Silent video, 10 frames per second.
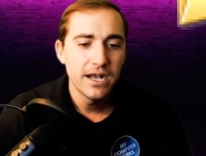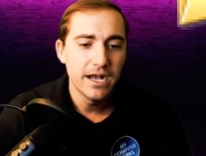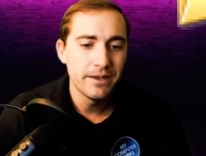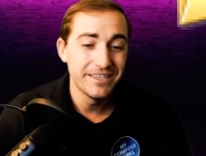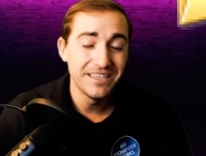
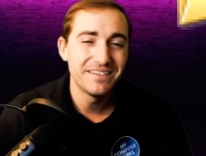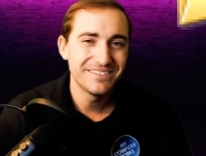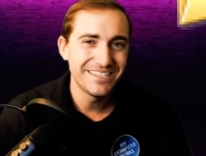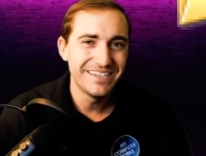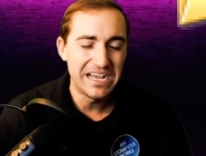Uh, and then
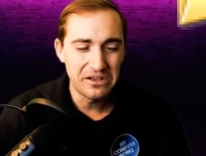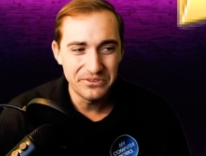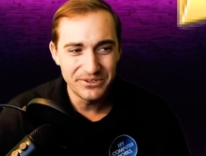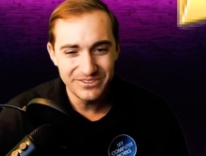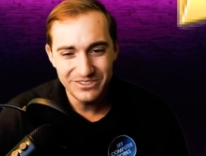there's the
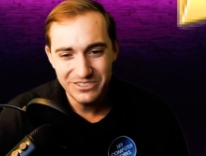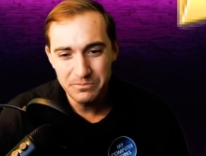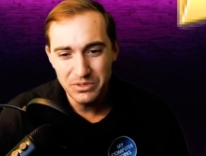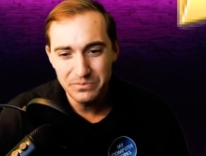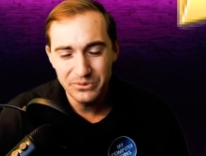downloads. Usually
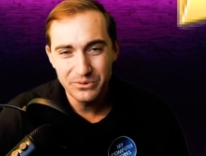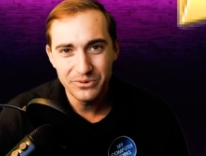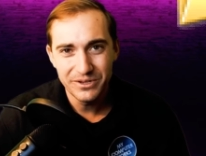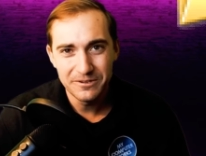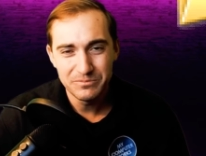
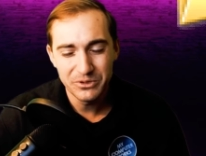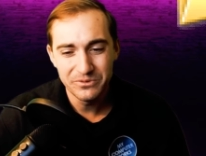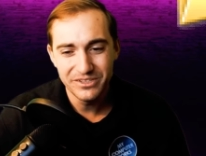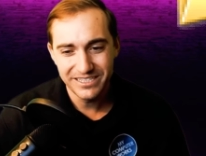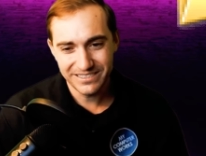people um, don't
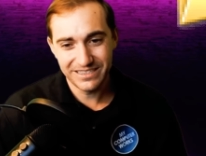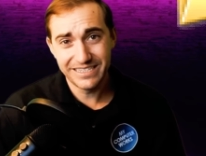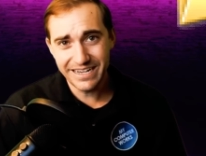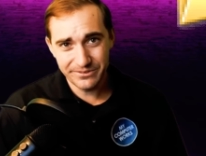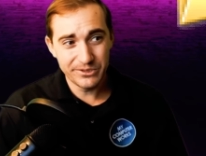realize that the
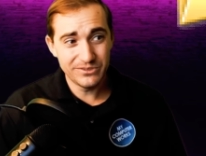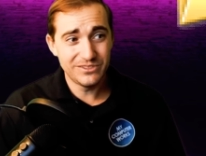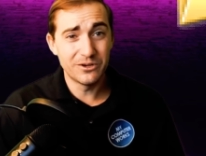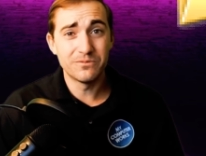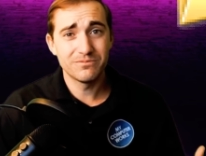downloads
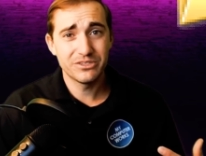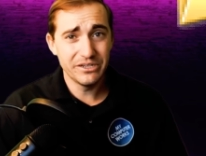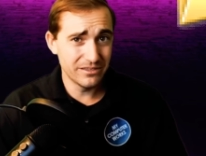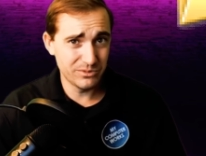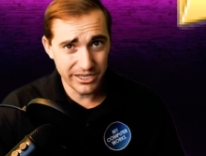don't
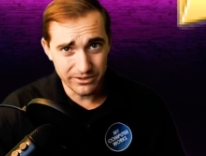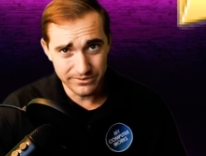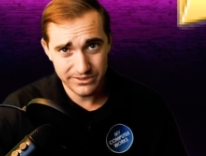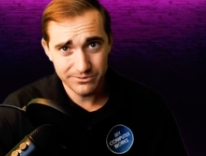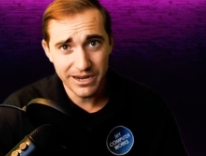clear
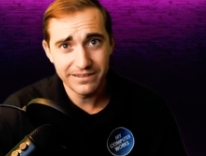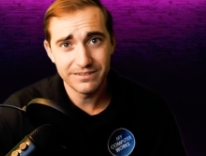themselves, right?